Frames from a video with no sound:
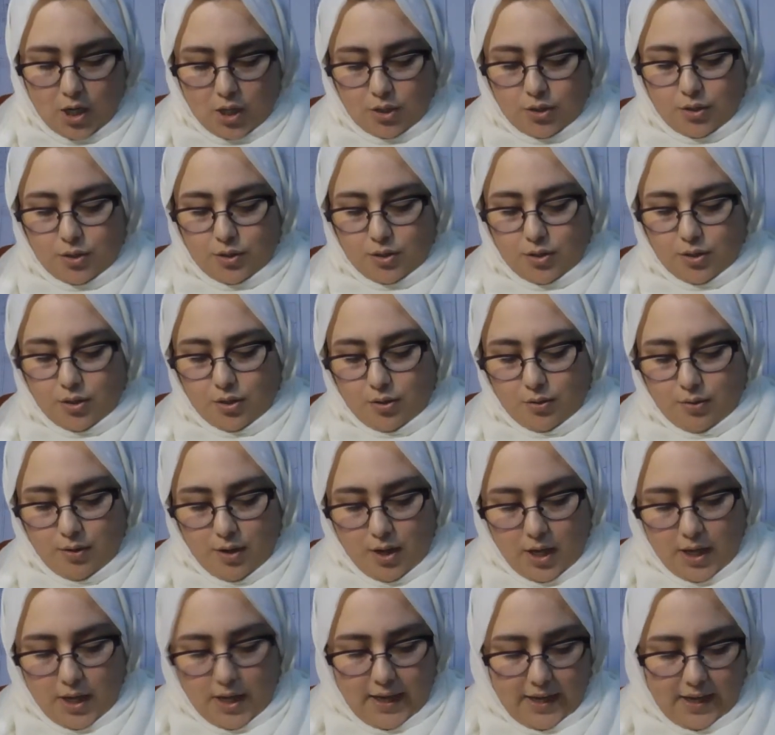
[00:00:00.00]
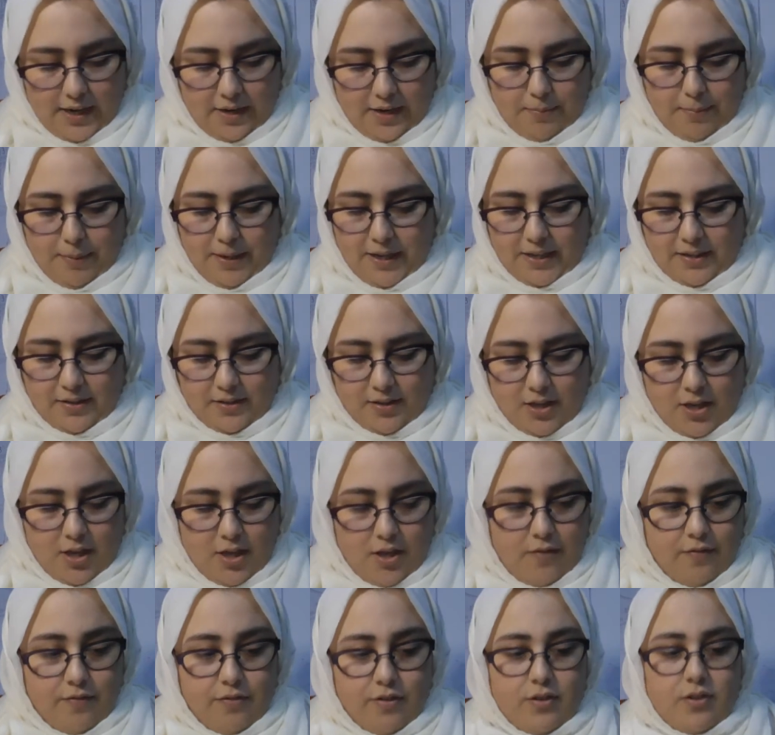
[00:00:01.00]
sew a headband.
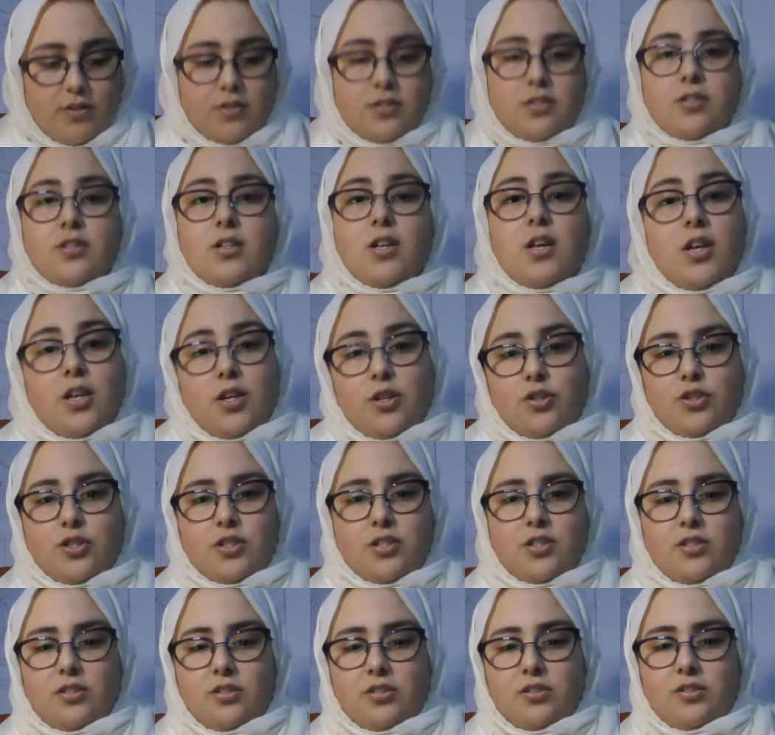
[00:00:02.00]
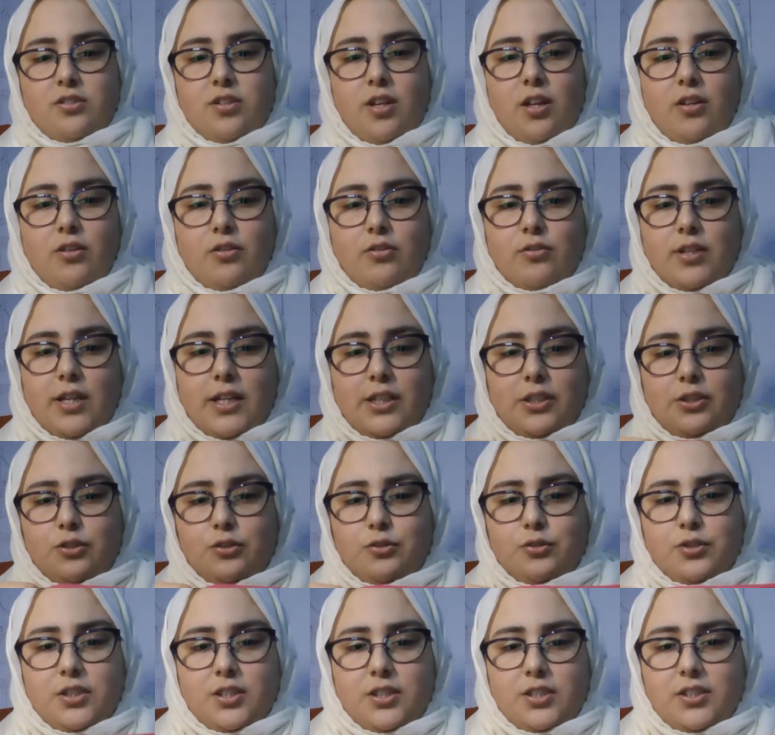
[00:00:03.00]
First, you just need to tell you that you
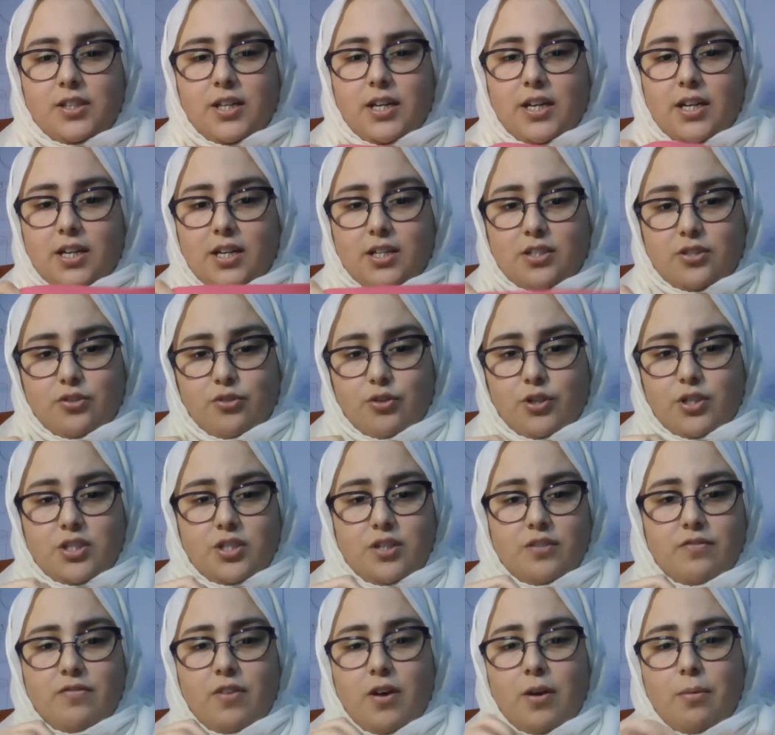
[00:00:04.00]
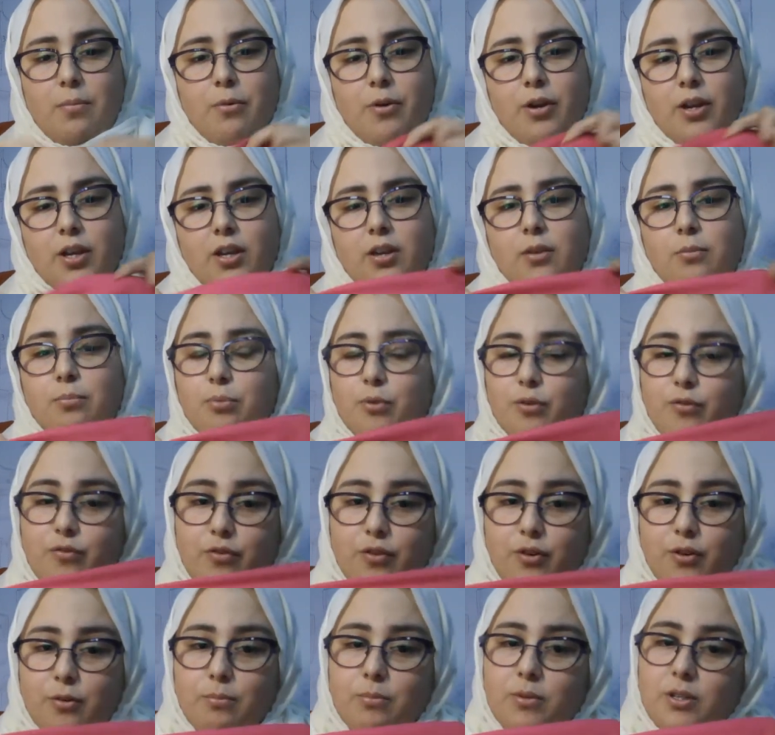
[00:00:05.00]
need a stretchy fabric,
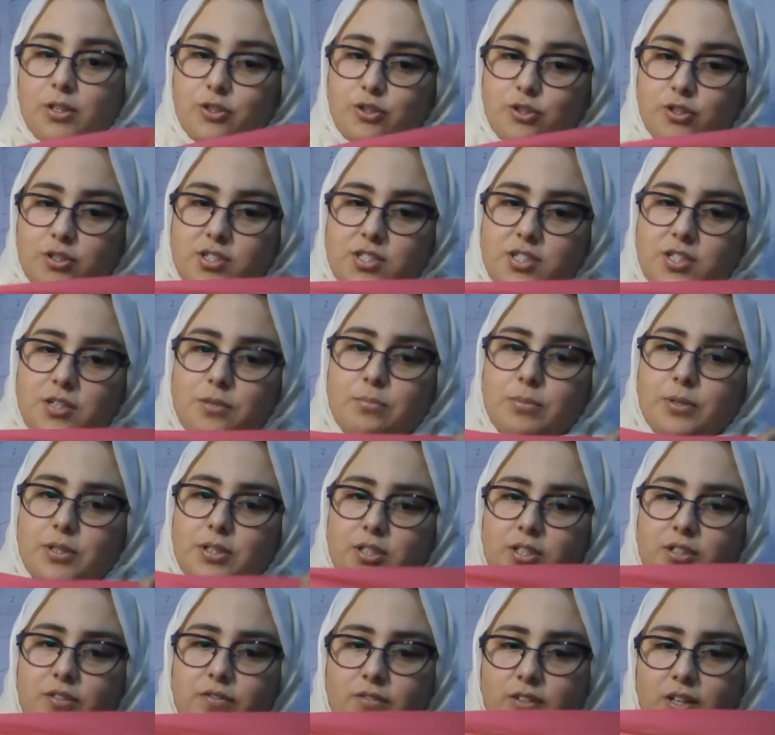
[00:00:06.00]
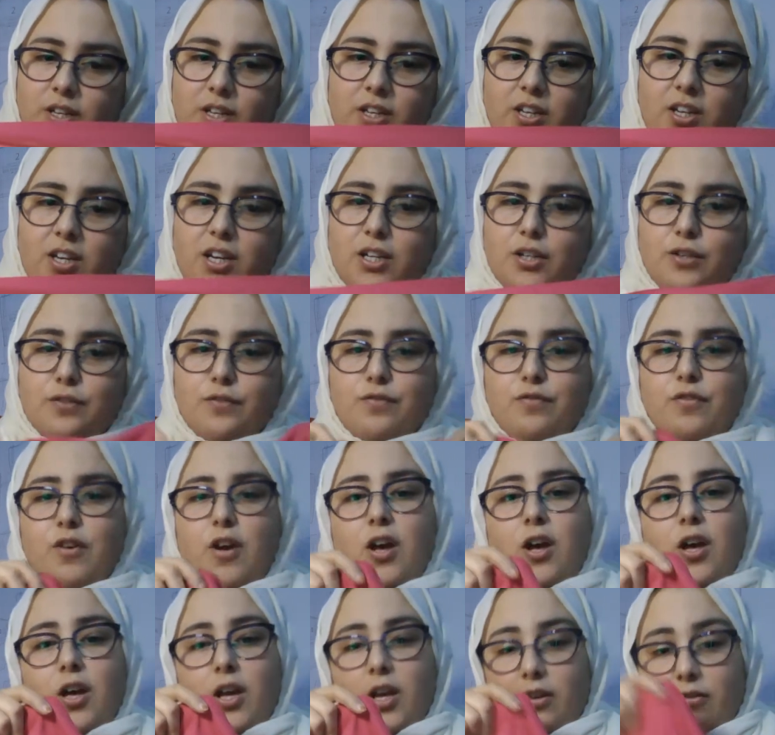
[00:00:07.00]
preferably jersey, but even any kind of
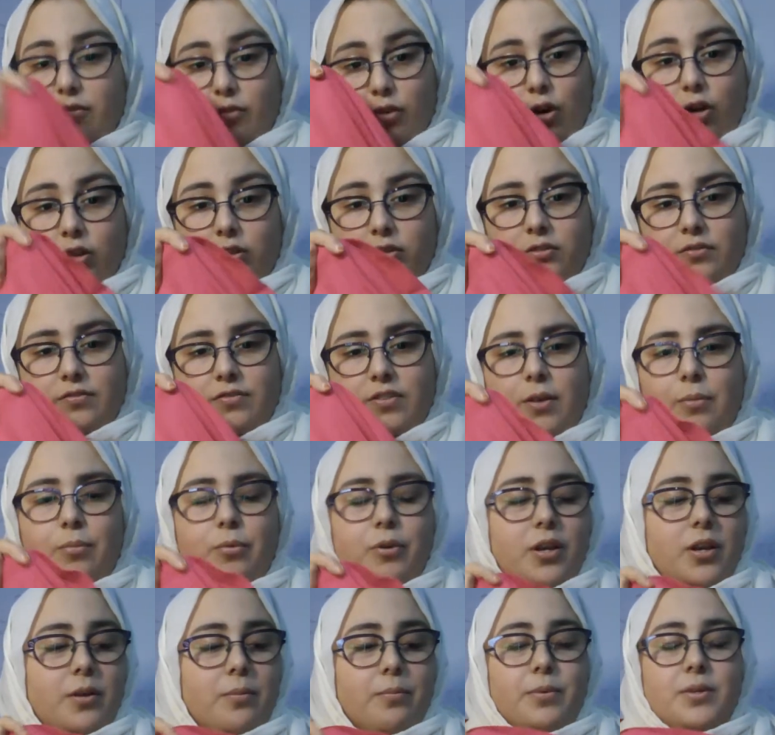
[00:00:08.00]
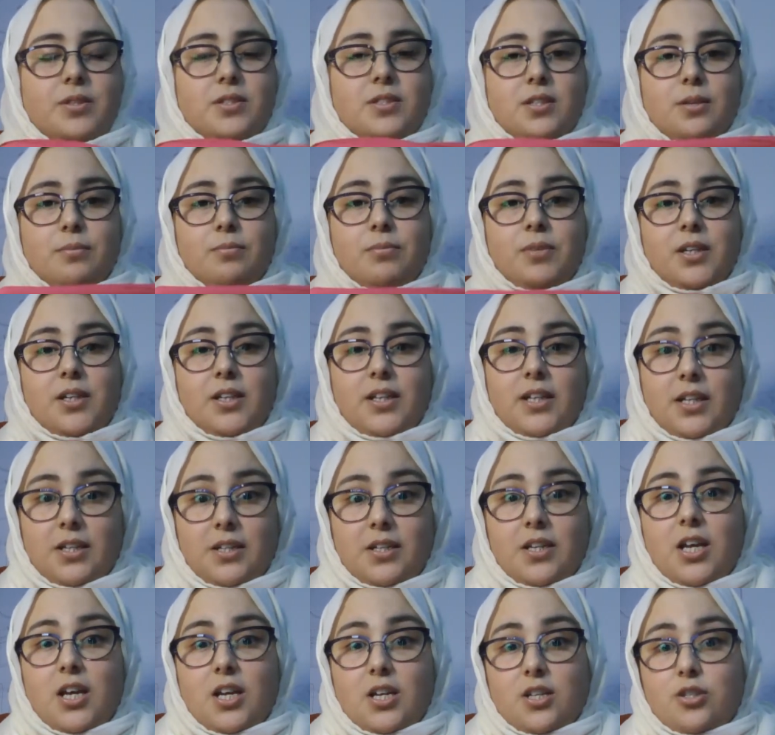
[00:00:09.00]
cotton fabric, but something that
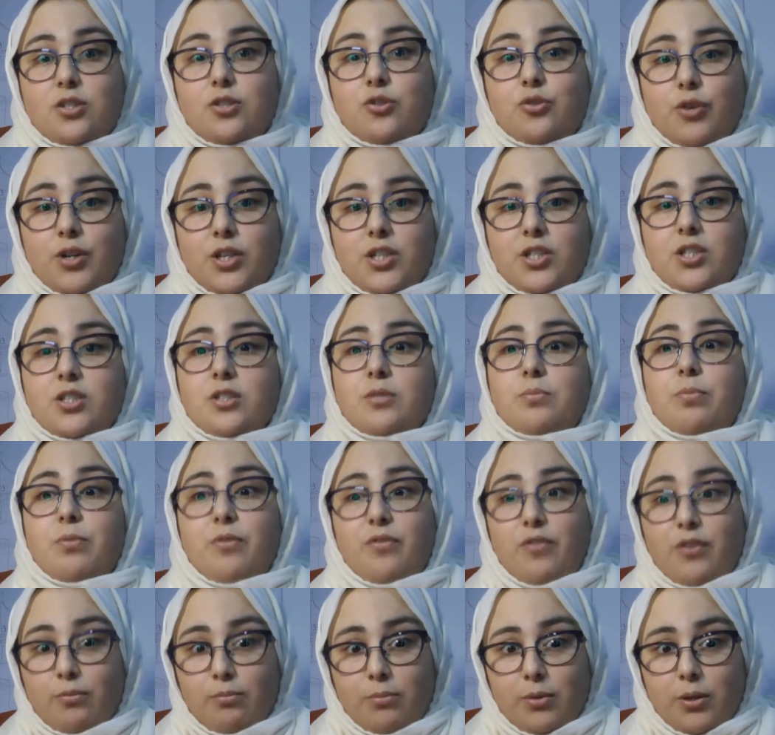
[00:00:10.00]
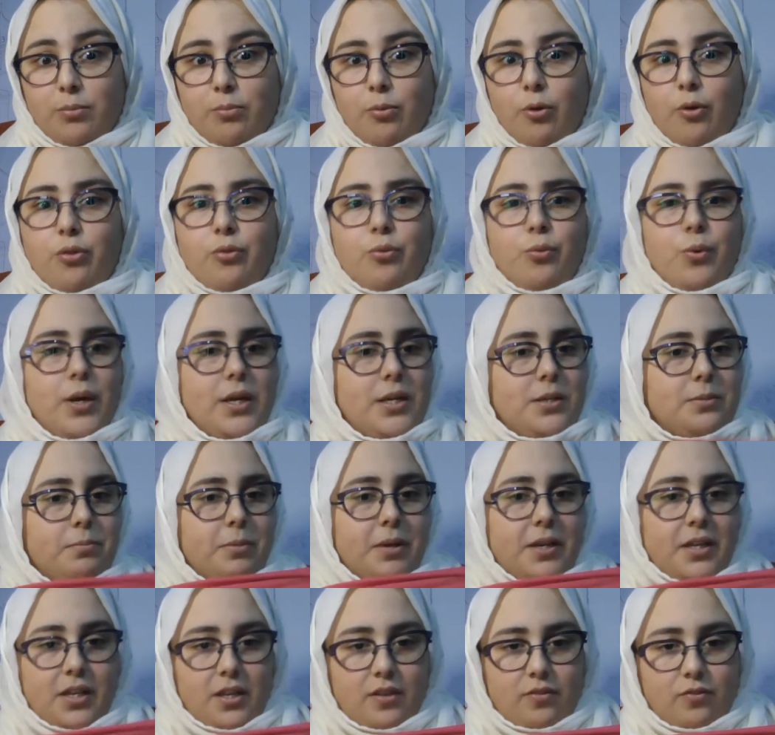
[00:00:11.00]
stretches, preferably both ways,
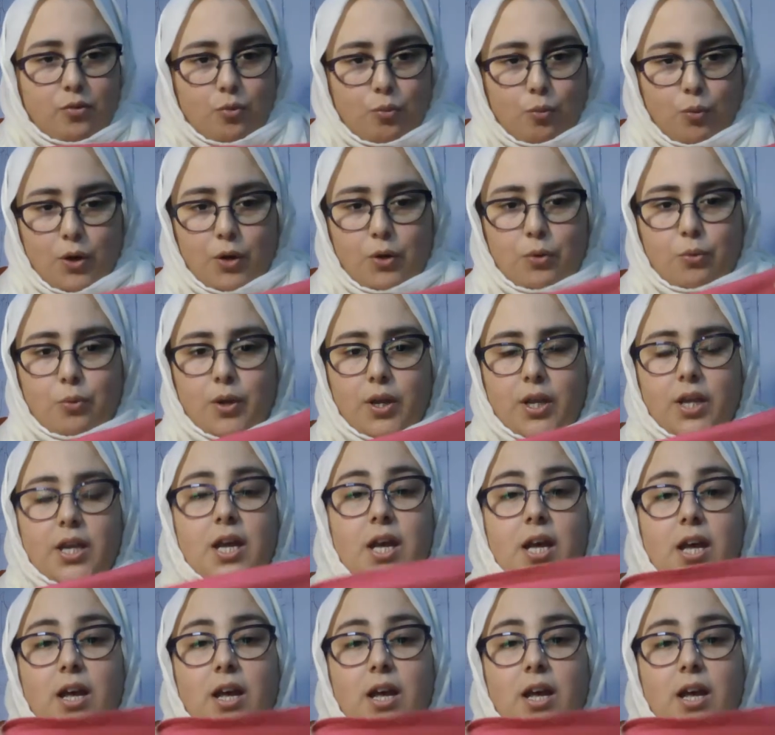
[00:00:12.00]
but even one way.